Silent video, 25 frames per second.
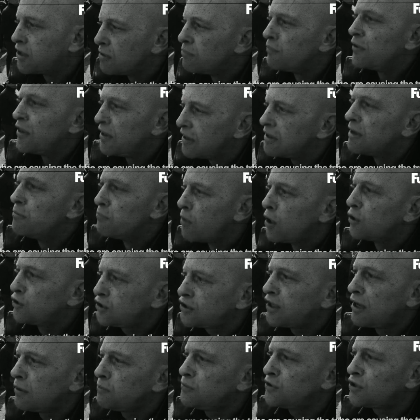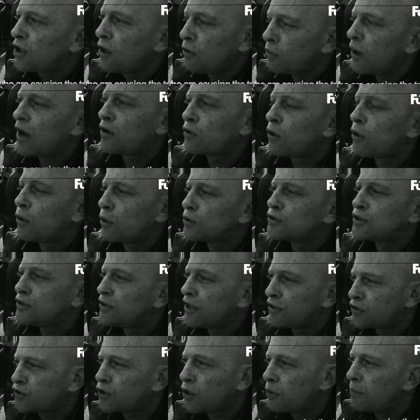with suspicion because there's already
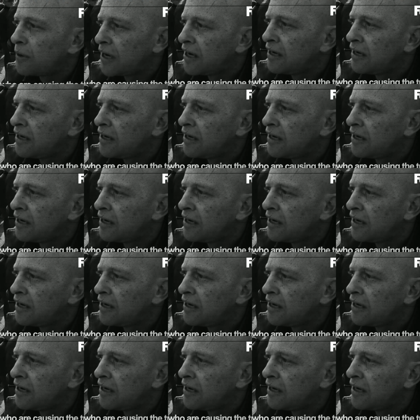bias against